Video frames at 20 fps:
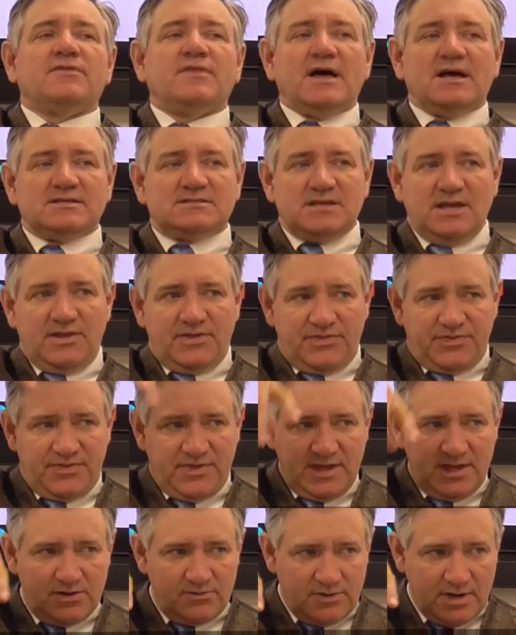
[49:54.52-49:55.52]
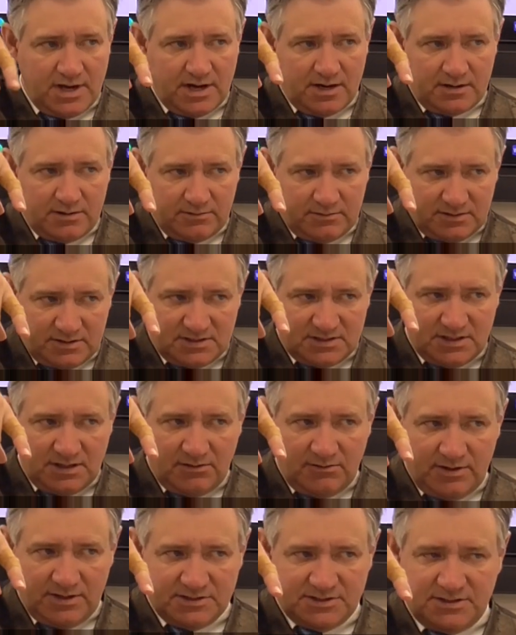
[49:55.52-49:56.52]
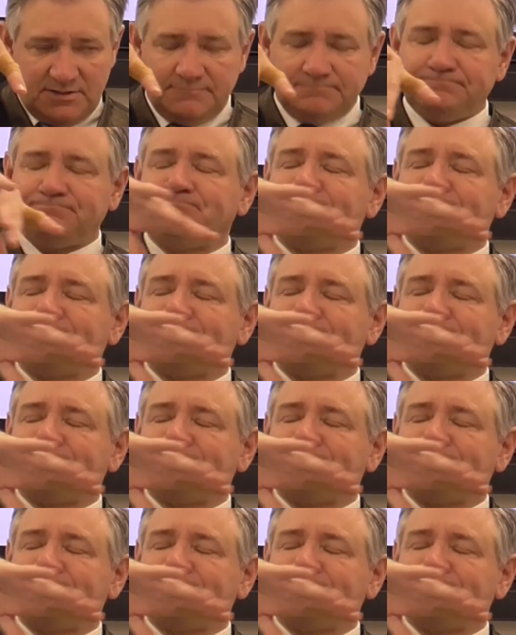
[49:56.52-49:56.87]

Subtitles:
That's a theoretical acceleration.